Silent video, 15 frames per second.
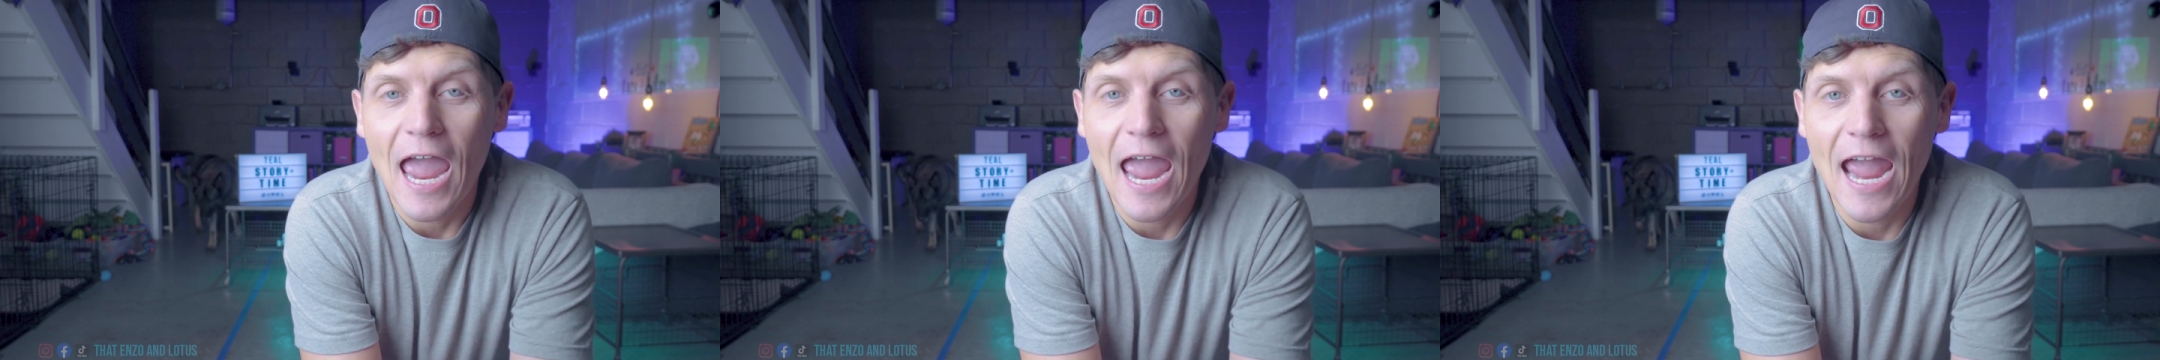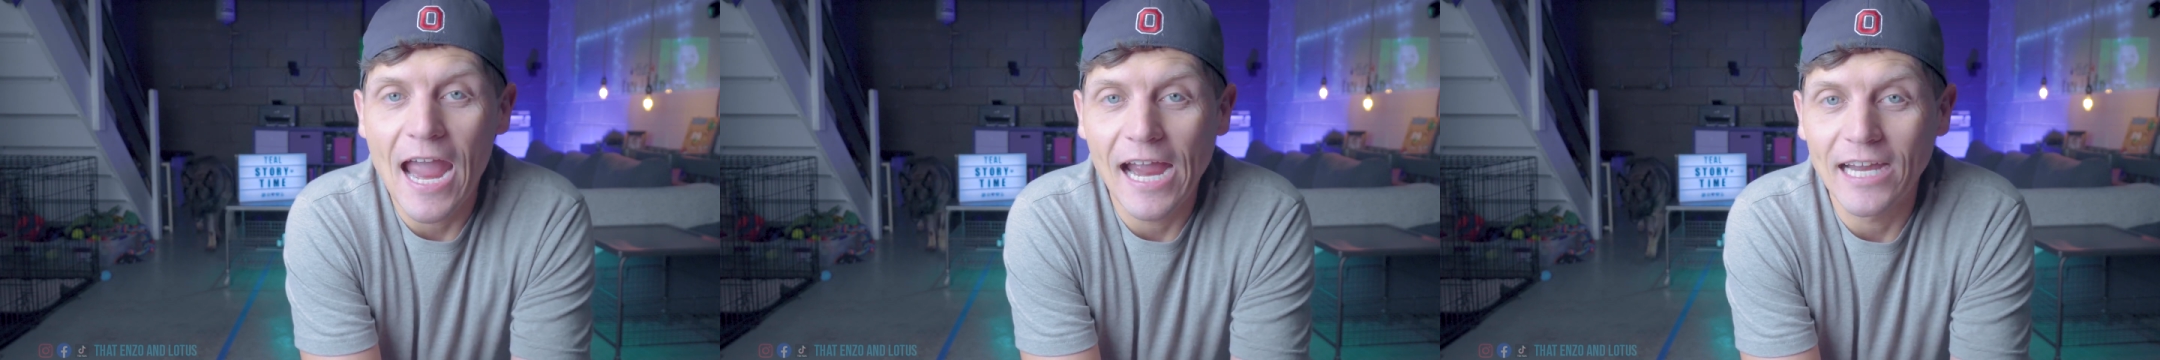
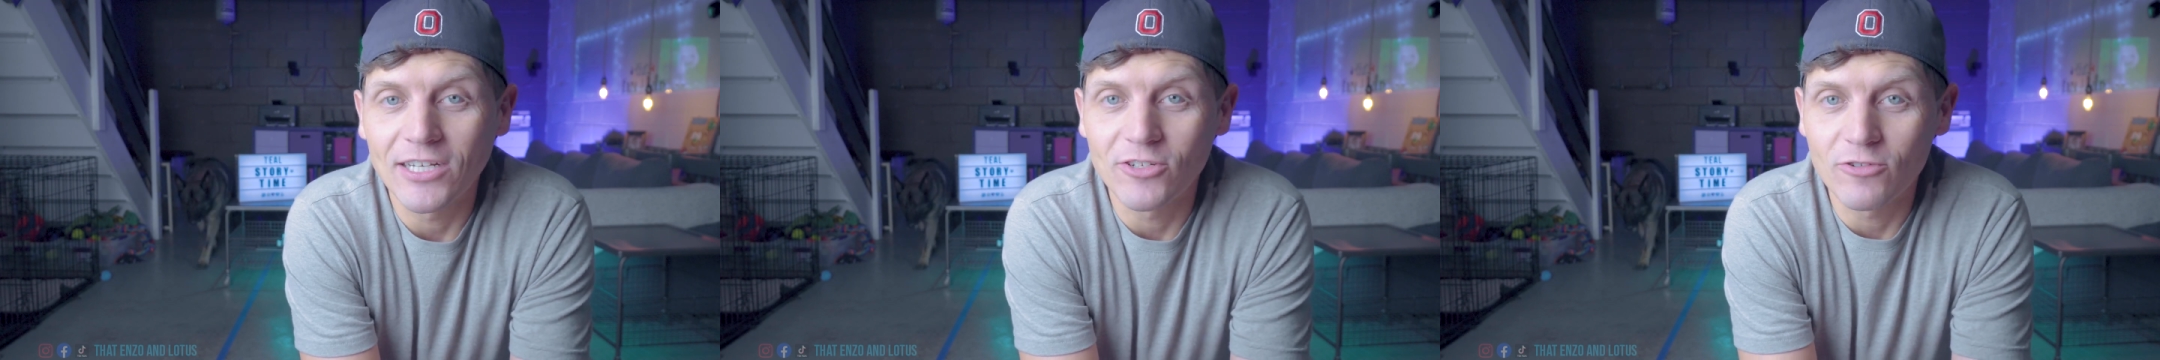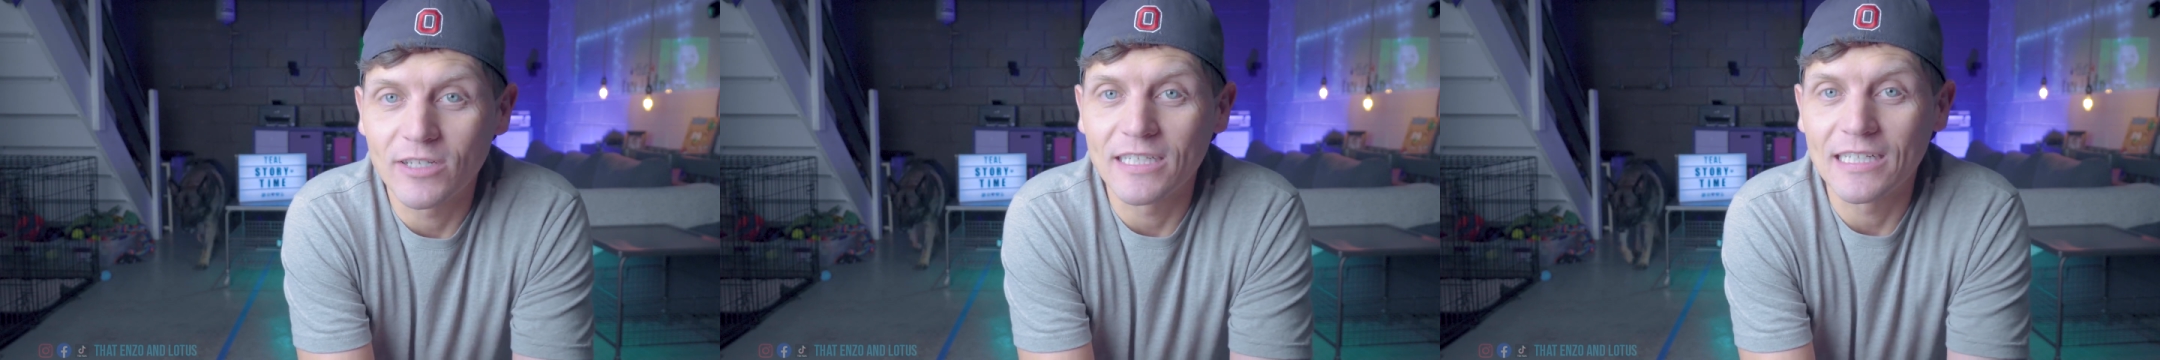
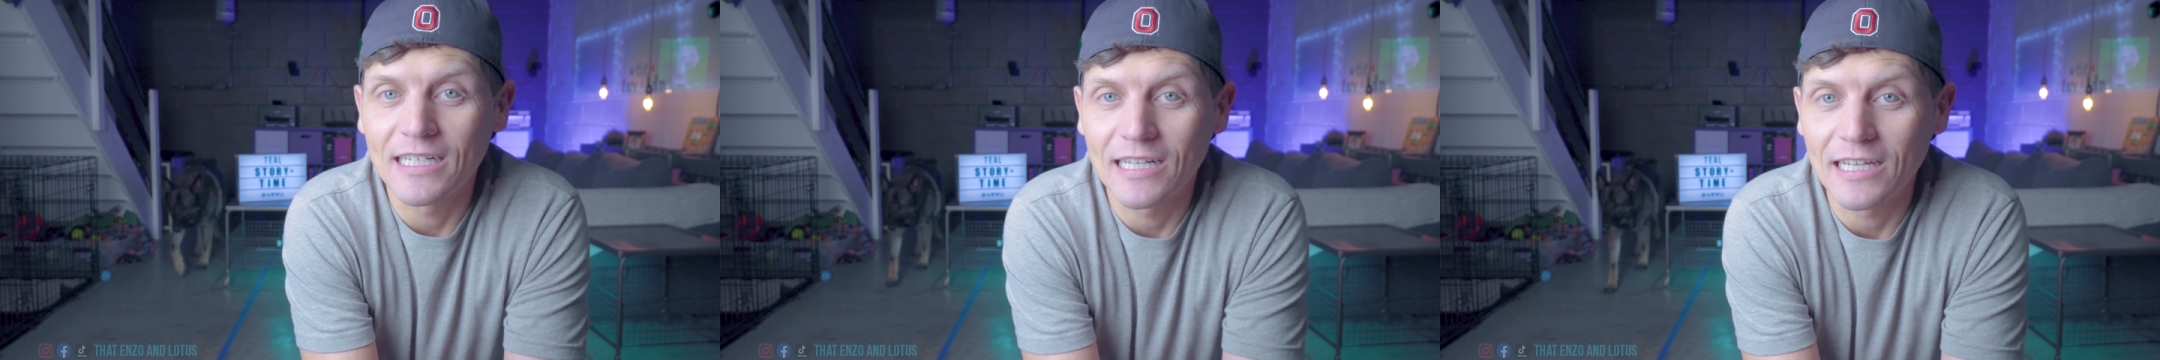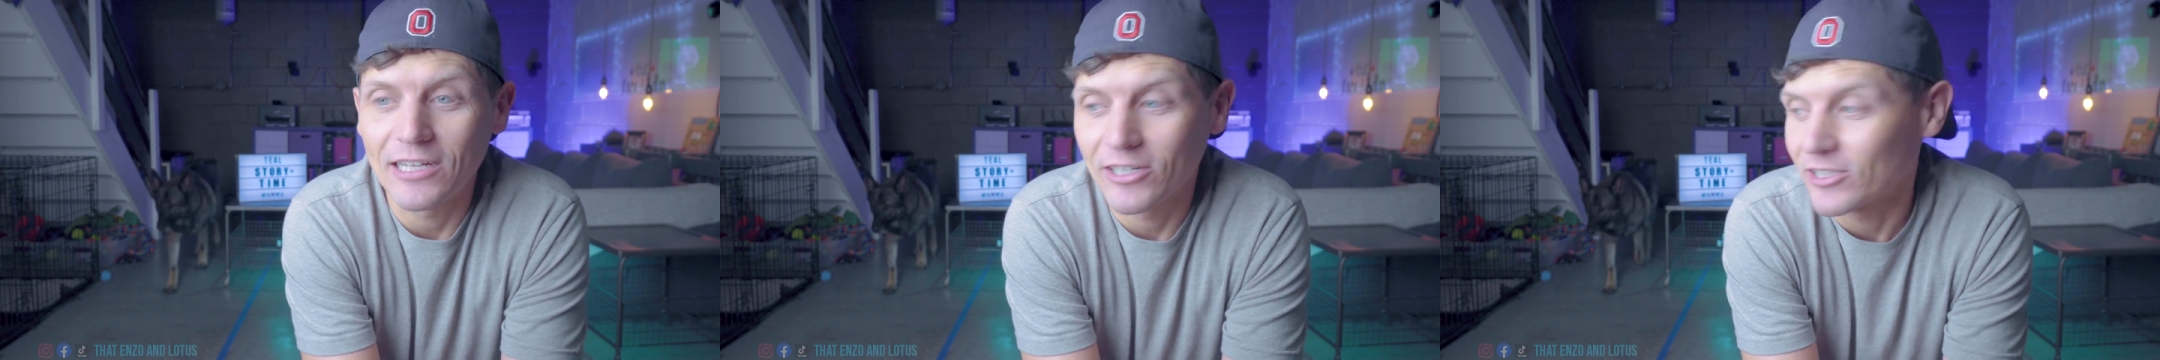And you can
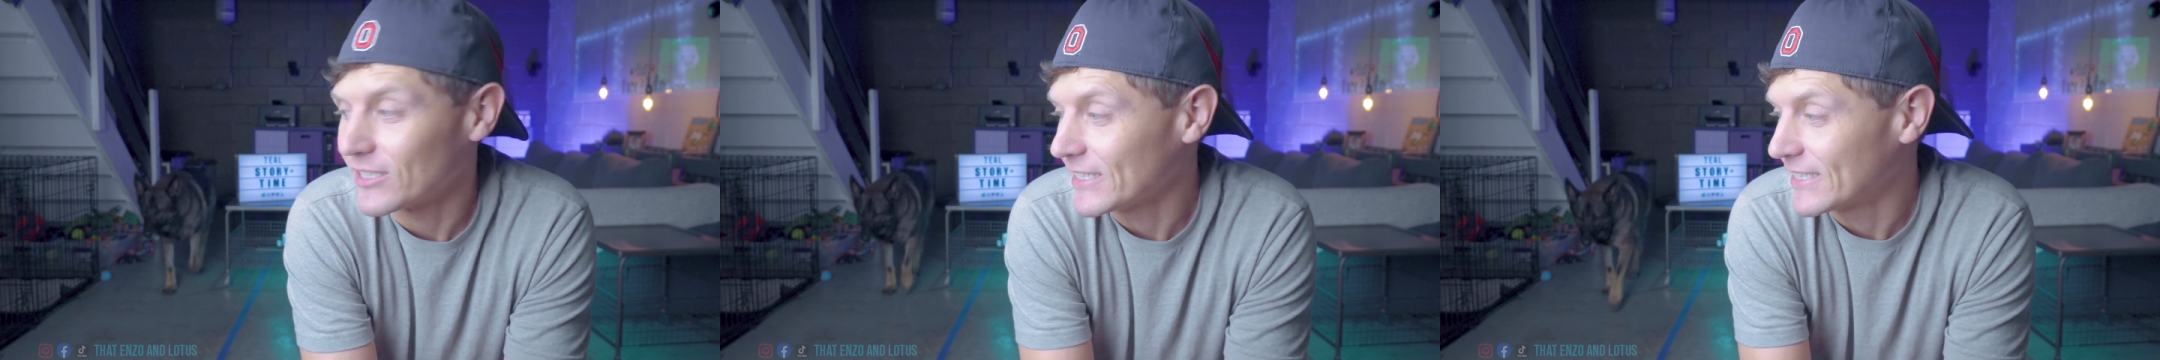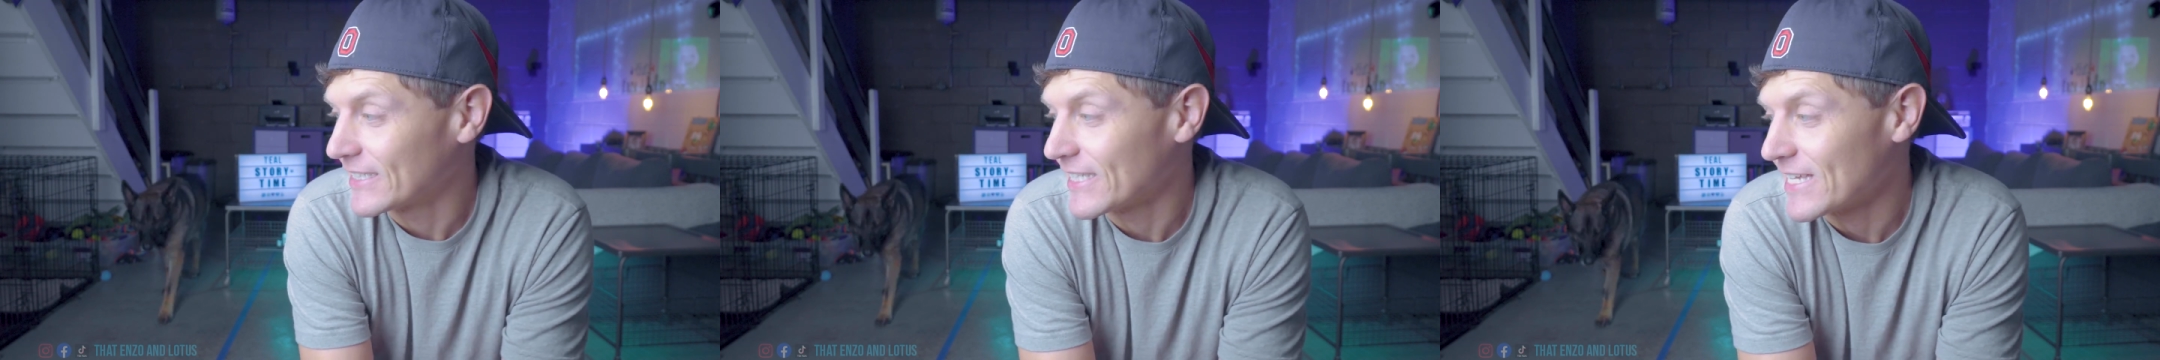
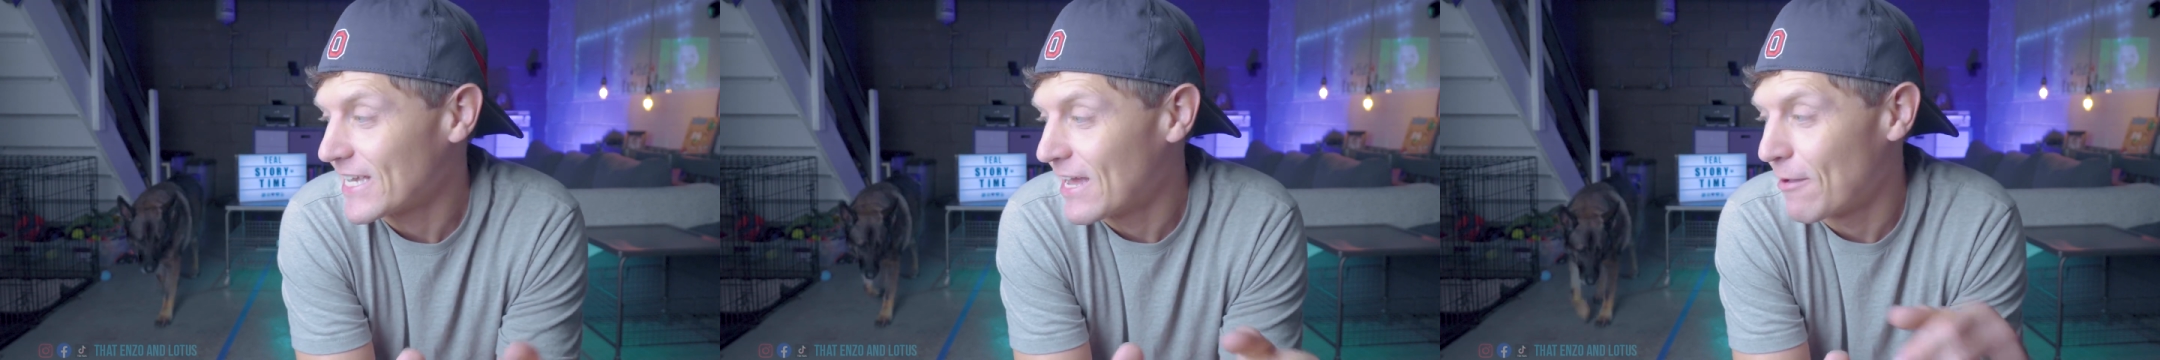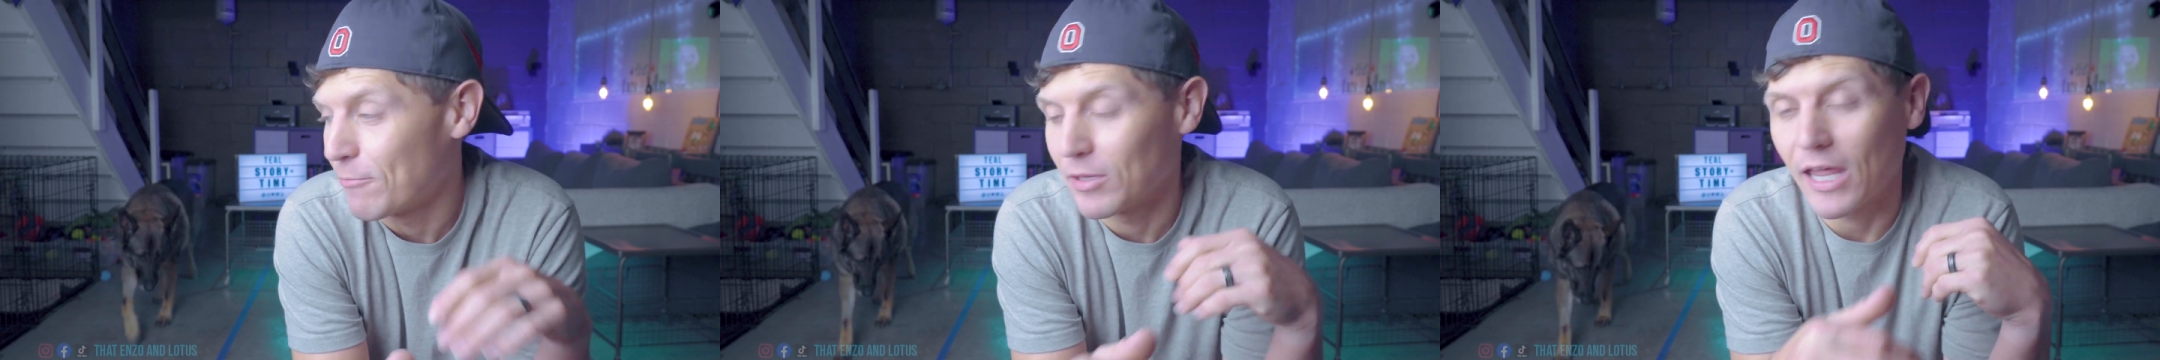clearly see
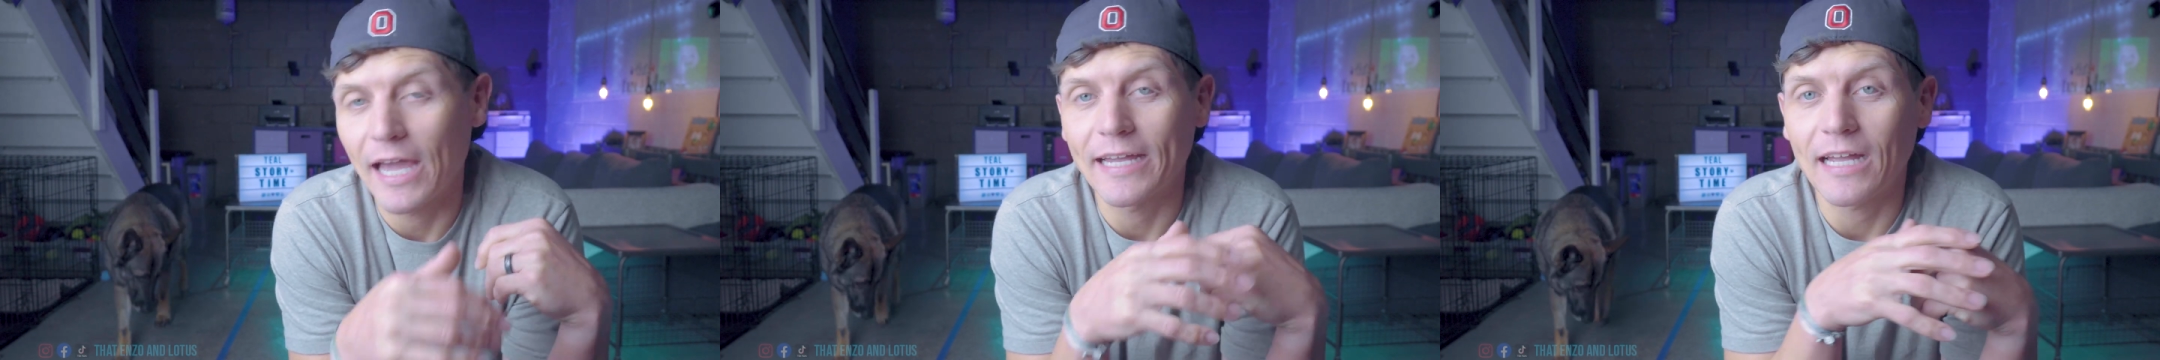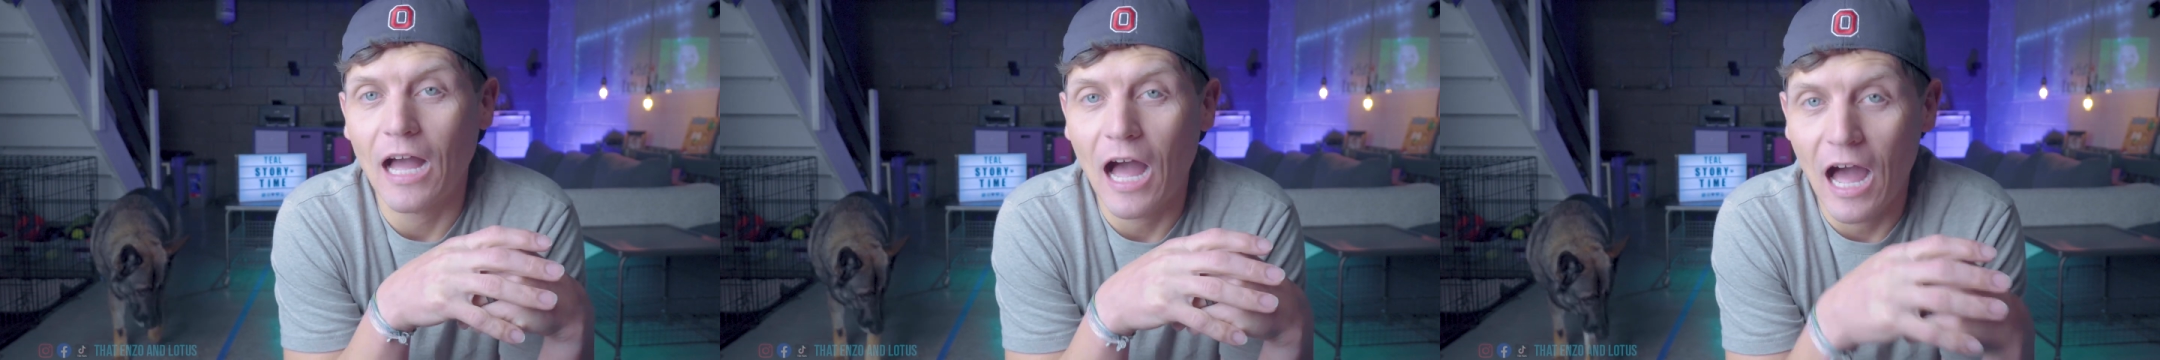him
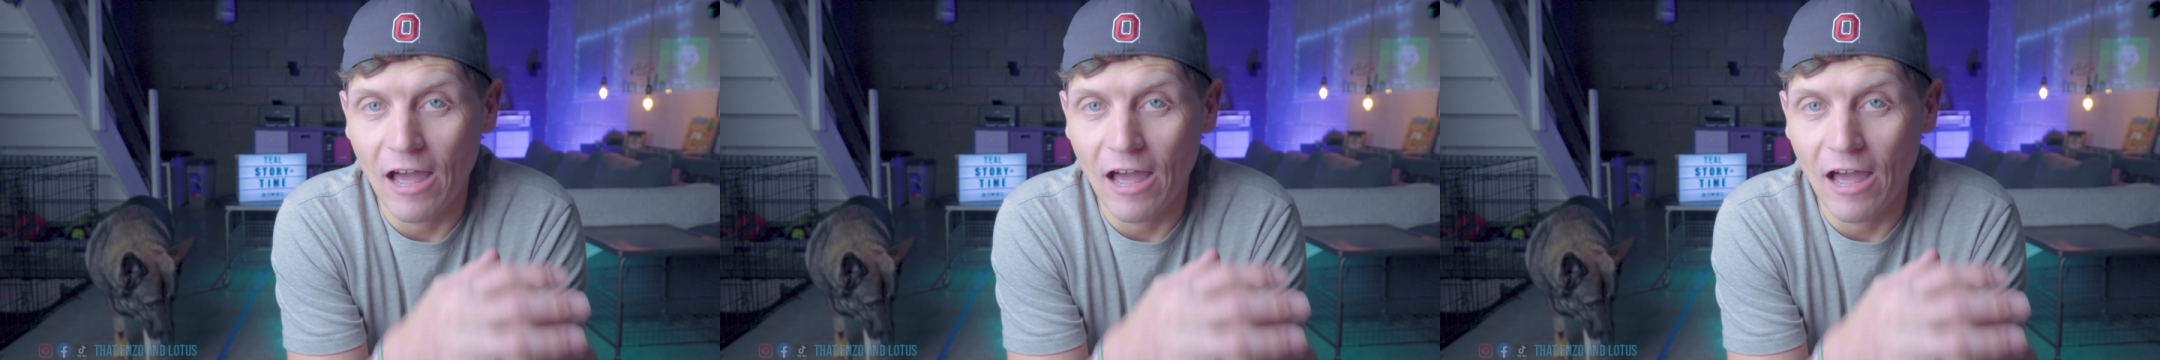like,